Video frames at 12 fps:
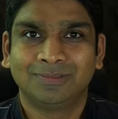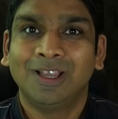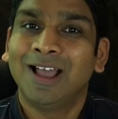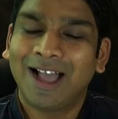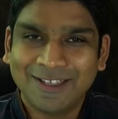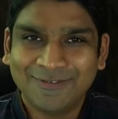
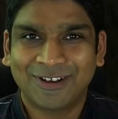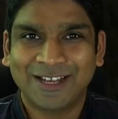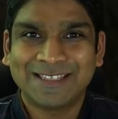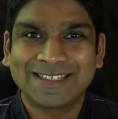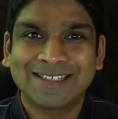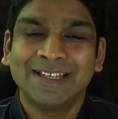Hi
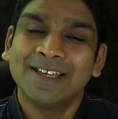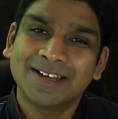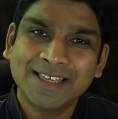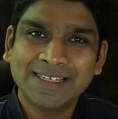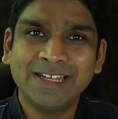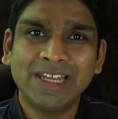friends.
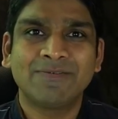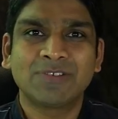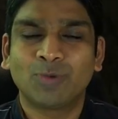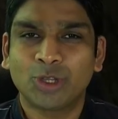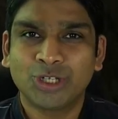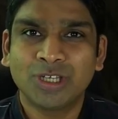Recently, I was
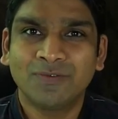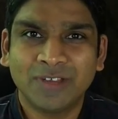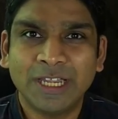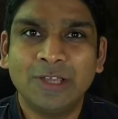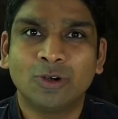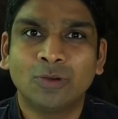watching a
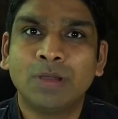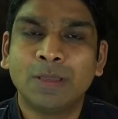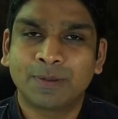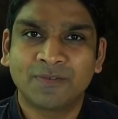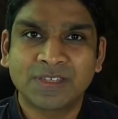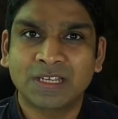video by
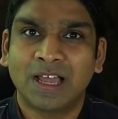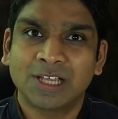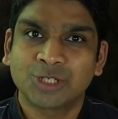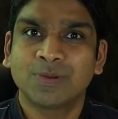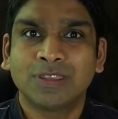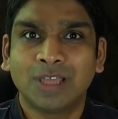Professor
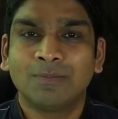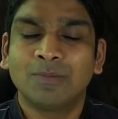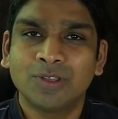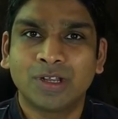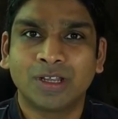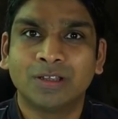Ashwath
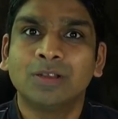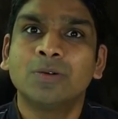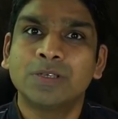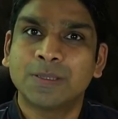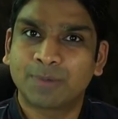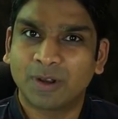Damodaran, who
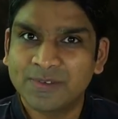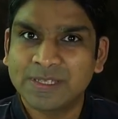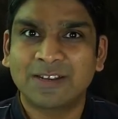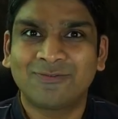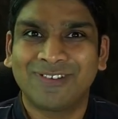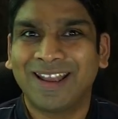is a professor
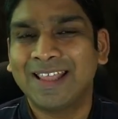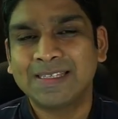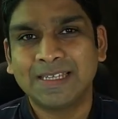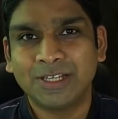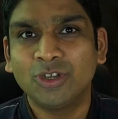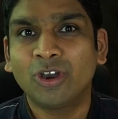of finance
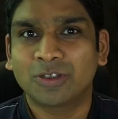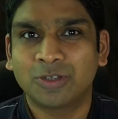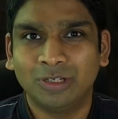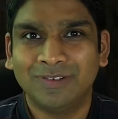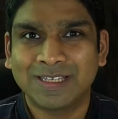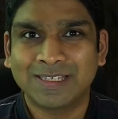at New York
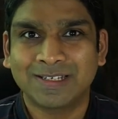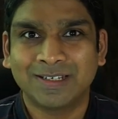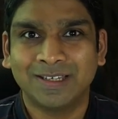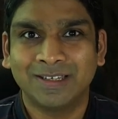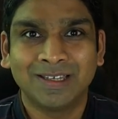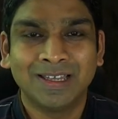
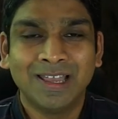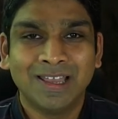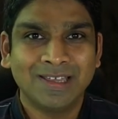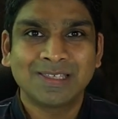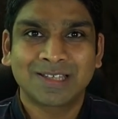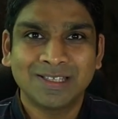University.
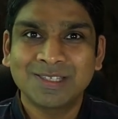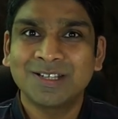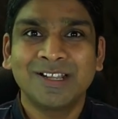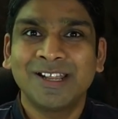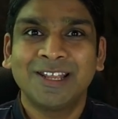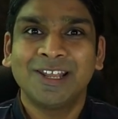He's
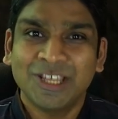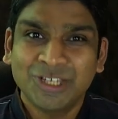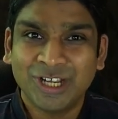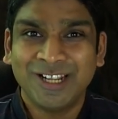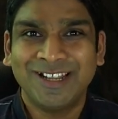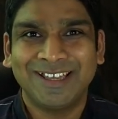considered a
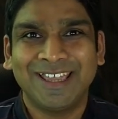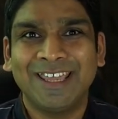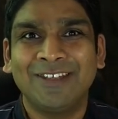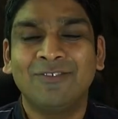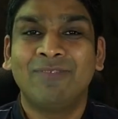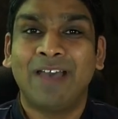legend
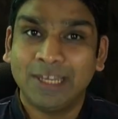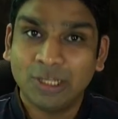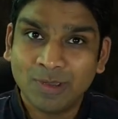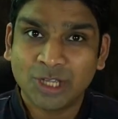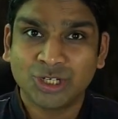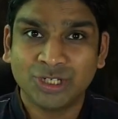in
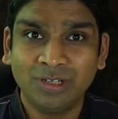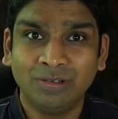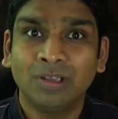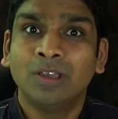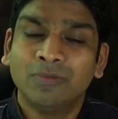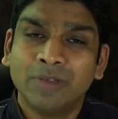valuation,
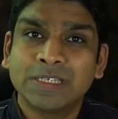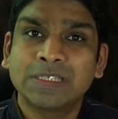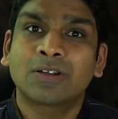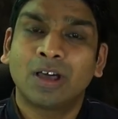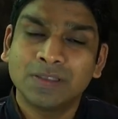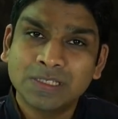which is a
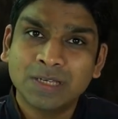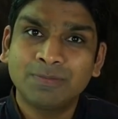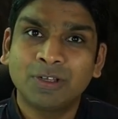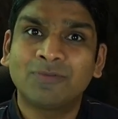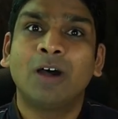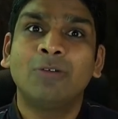concept
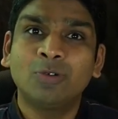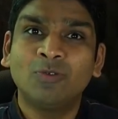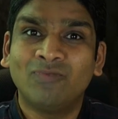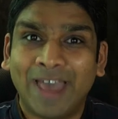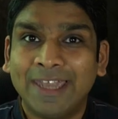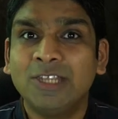of how to
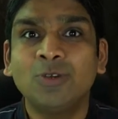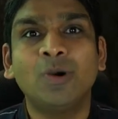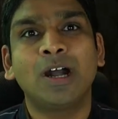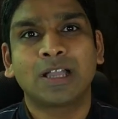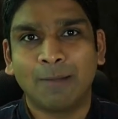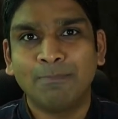value a
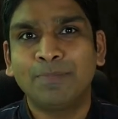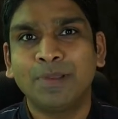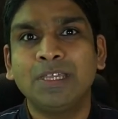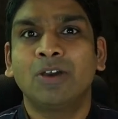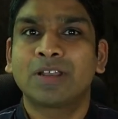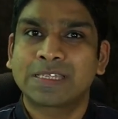
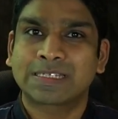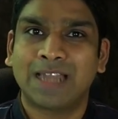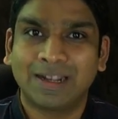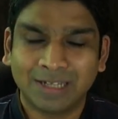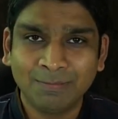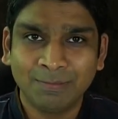company or a startup.